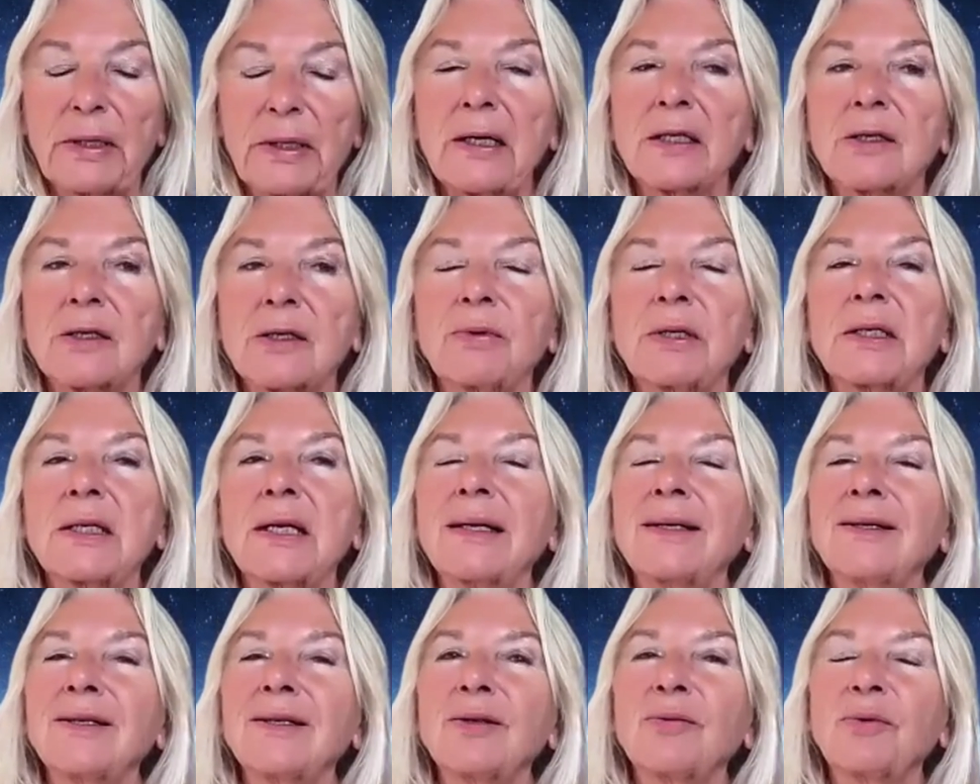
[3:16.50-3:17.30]
Because we
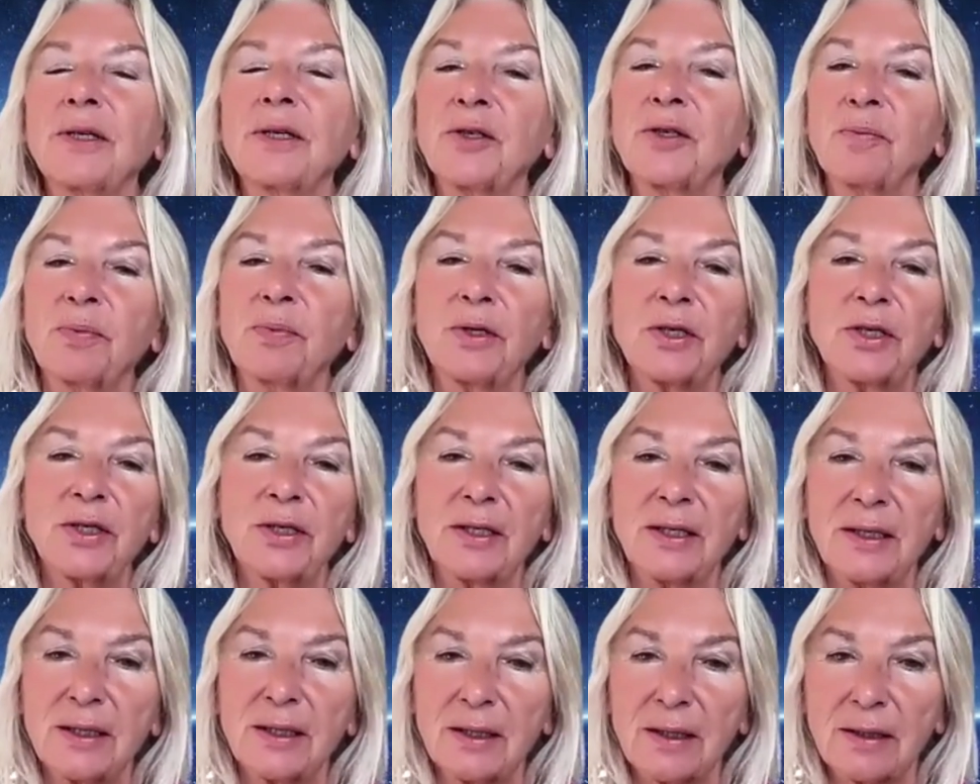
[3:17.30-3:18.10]
tend to want to
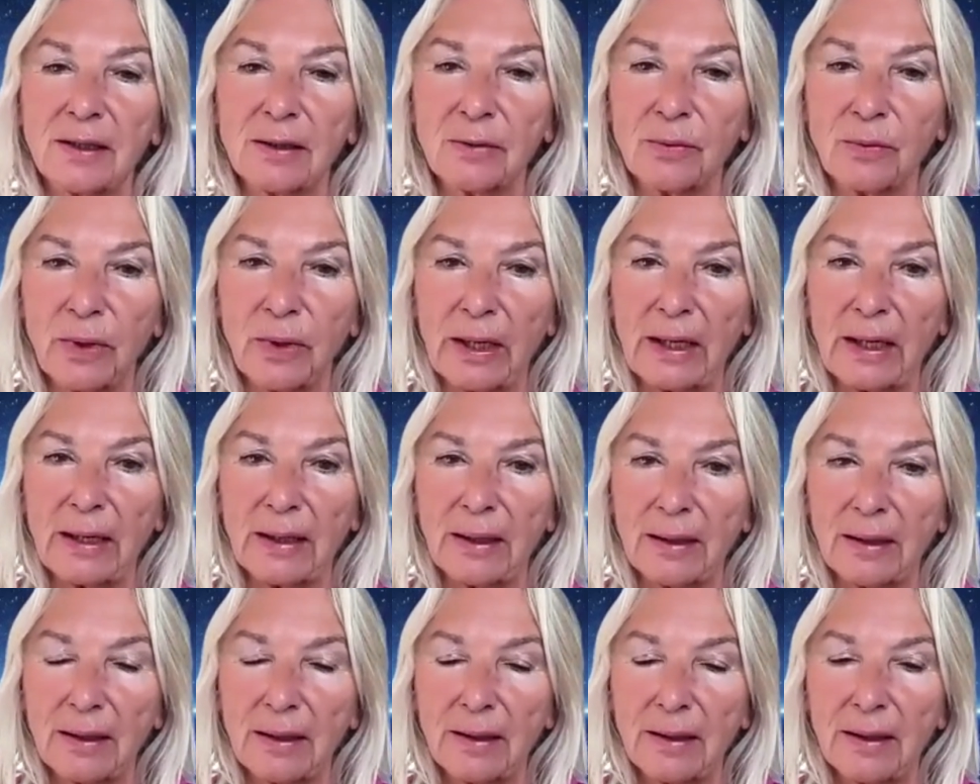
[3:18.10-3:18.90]
push these things
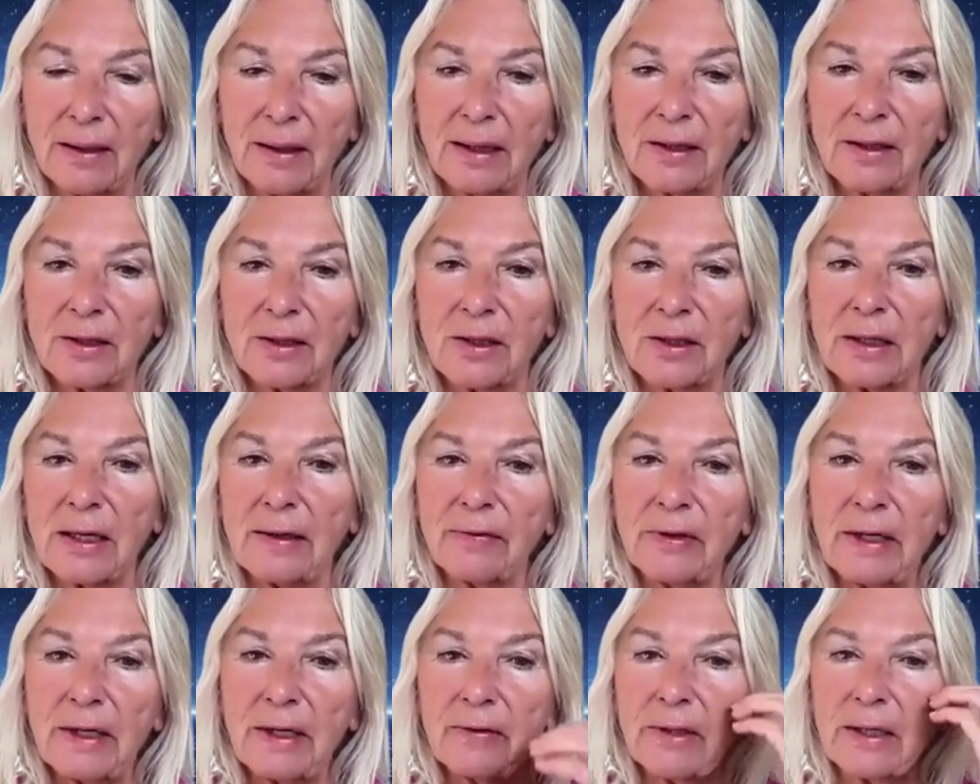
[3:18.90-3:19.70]
away and
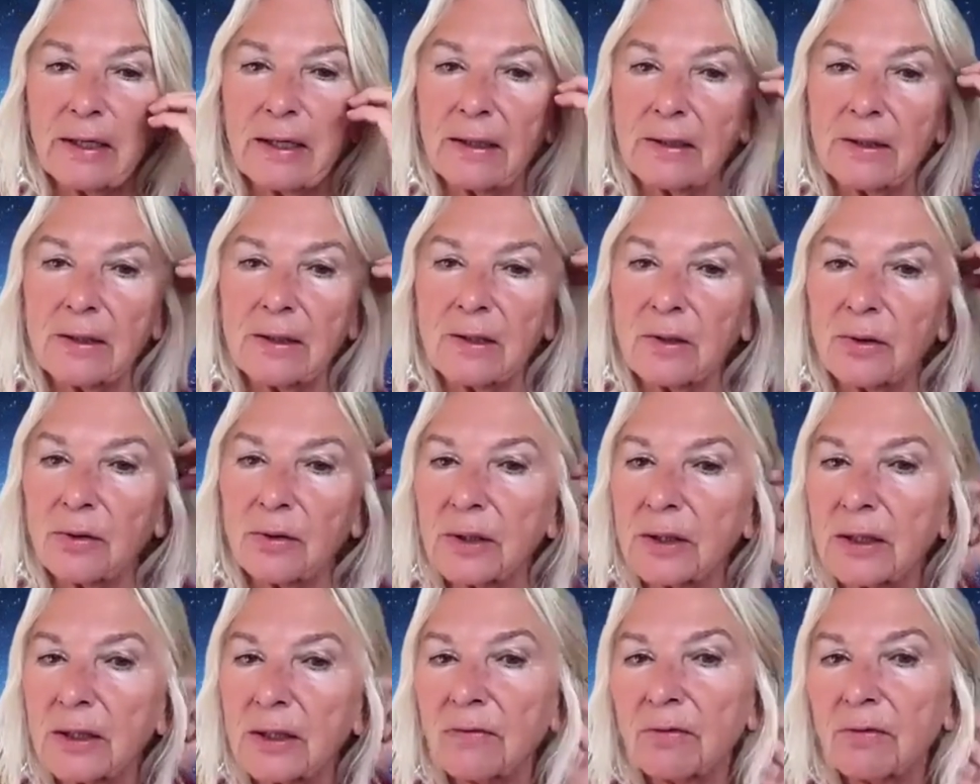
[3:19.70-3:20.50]
then they get
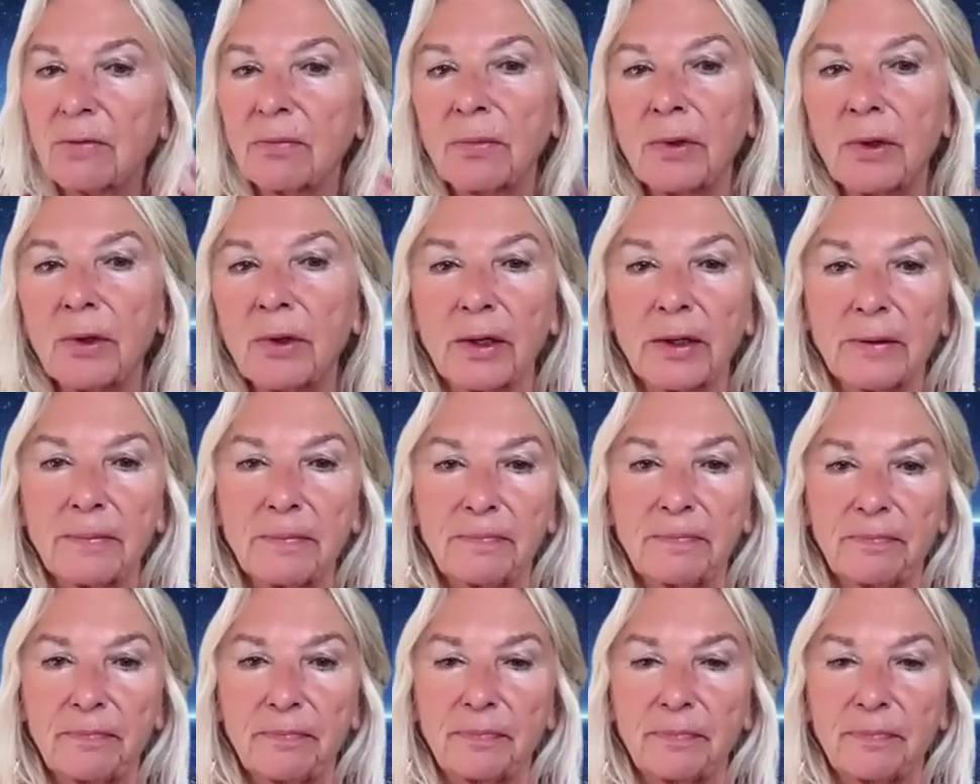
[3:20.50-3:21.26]
stored even more.